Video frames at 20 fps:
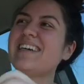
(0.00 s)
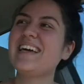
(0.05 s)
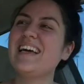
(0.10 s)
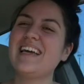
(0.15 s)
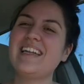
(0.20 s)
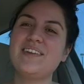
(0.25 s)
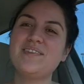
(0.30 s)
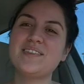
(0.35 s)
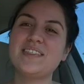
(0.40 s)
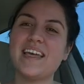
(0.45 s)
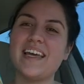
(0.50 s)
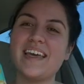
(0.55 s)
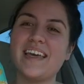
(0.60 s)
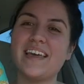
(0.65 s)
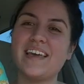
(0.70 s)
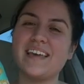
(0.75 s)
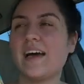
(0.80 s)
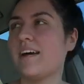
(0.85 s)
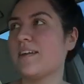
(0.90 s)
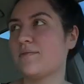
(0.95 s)
And he was like
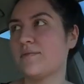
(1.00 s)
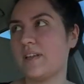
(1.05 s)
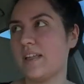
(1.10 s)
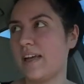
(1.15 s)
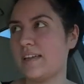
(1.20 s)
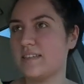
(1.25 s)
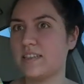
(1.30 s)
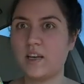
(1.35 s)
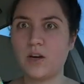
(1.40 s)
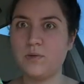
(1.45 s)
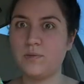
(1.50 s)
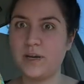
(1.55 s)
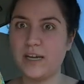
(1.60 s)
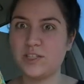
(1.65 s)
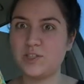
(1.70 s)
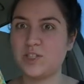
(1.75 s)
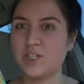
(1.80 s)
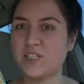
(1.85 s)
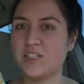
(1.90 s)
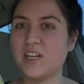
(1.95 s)
kind of realizing, oh
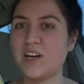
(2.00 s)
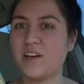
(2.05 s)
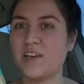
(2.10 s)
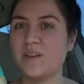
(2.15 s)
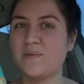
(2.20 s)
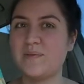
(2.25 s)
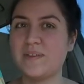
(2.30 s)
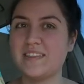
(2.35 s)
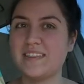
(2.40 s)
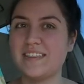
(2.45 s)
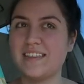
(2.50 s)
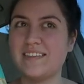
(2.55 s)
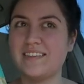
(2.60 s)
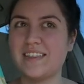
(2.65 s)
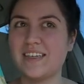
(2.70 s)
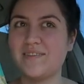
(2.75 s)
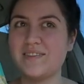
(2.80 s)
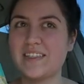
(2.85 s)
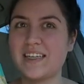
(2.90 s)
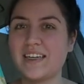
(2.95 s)
wait, she's talking to me still.
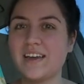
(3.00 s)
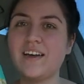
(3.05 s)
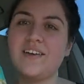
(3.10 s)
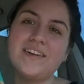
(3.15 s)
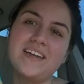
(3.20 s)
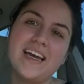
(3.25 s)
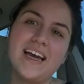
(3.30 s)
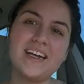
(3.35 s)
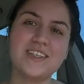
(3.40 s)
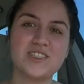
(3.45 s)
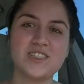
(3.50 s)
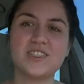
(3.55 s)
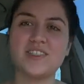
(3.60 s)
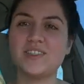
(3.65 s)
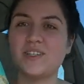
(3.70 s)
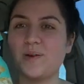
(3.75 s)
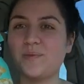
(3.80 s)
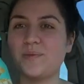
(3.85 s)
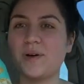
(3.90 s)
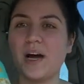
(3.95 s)
And he was like, oh yeah, sure,
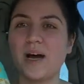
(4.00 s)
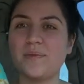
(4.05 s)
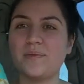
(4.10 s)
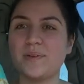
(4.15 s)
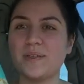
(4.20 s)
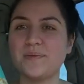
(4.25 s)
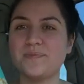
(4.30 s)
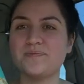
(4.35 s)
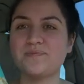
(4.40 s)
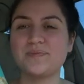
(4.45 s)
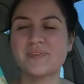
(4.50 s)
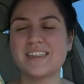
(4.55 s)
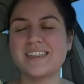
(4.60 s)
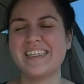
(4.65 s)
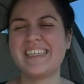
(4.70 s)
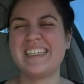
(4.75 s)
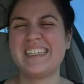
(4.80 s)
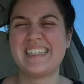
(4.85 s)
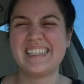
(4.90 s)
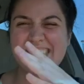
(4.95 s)
no problem.
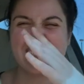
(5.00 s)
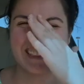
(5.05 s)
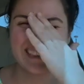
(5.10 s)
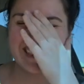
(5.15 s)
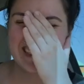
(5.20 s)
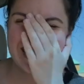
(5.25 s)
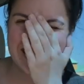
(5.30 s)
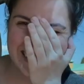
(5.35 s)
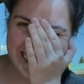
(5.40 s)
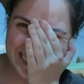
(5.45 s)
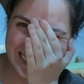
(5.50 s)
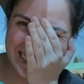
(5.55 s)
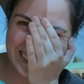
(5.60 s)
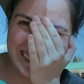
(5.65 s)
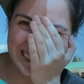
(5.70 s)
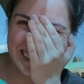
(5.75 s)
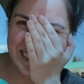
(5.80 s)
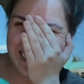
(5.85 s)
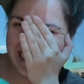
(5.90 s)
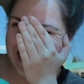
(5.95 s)

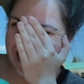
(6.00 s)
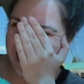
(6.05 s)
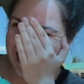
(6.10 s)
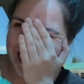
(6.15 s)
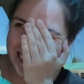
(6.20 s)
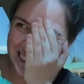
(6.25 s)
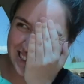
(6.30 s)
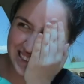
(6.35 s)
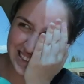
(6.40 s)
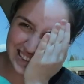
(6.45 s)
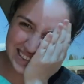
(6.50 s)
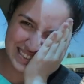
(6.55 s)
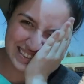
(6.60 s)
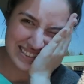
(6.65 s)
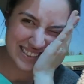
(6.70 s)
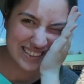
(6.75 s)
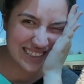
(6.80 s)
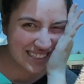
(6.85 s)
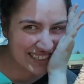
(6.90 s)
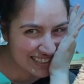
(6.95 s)
So cringe.
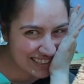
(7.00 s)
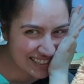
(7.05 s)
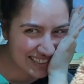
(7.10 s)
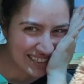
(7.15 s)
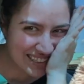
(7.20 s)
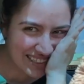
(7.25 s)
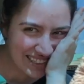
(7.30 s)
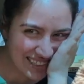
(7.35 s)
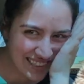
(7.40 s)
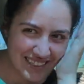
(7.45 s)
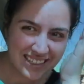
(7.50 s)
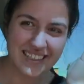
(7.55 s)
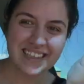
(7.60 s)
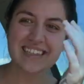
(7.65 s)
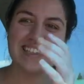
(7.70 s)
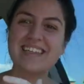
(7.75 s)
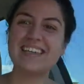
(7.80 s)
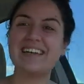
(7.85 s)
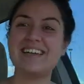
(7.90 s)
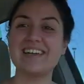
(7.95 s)

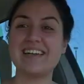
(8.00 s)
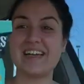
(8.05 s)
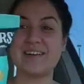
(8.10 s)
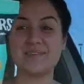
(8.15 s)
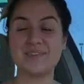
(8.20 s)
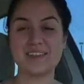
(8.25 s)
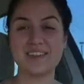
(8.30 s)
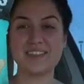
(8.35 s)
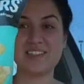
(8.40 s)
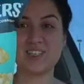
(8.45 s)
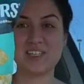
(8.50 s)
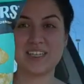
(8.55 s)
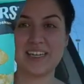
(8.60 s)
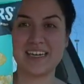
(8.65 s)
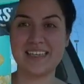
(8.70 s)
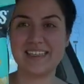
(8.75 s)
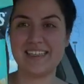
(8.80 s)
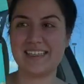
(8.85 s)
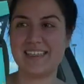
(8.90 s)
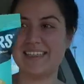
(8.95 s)
All right, we're gonna
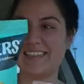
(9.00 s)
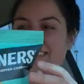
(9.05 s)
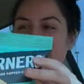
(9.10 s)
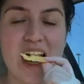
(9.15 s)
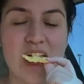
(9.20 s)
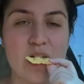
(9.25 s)
try this.